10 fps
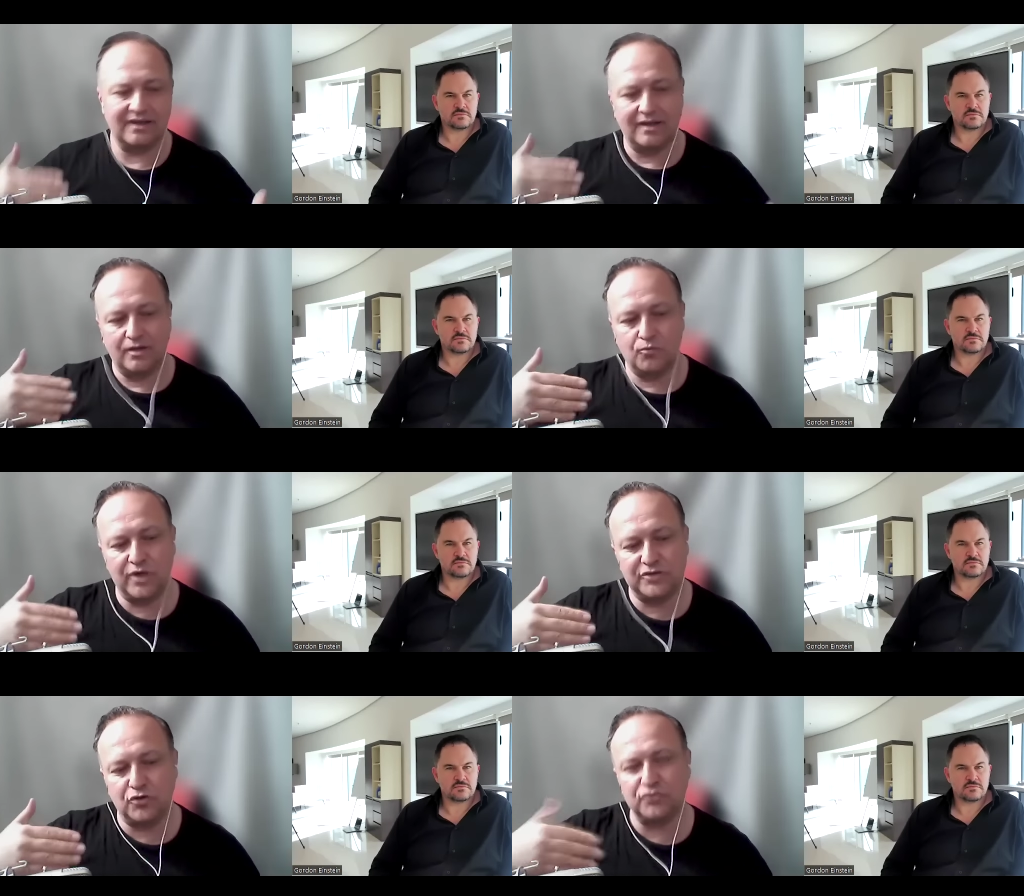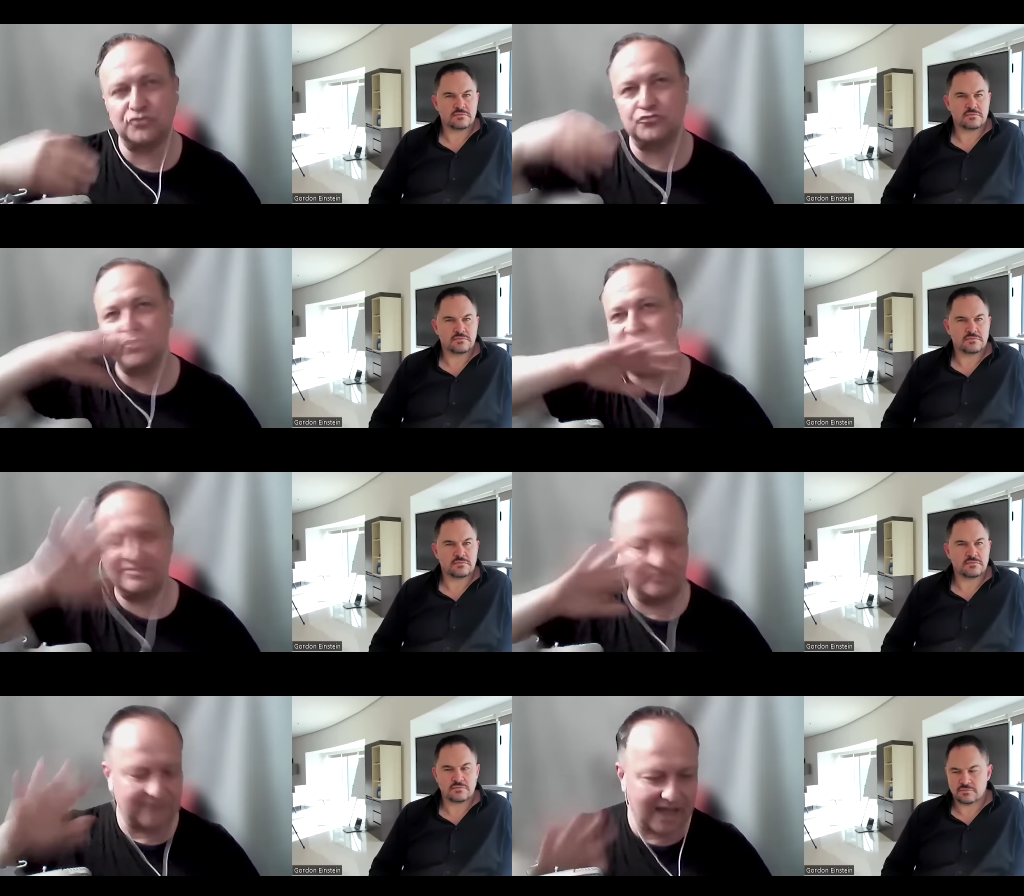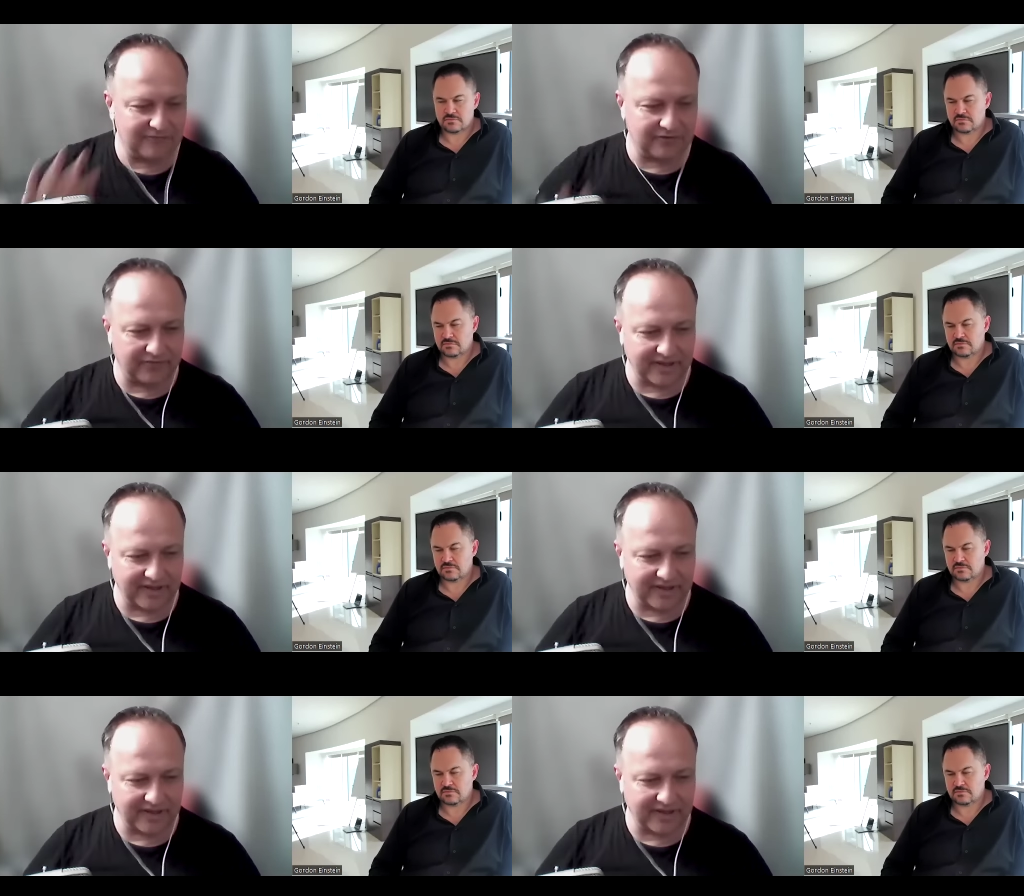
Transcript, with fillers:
Speaker 1: we don't read everything.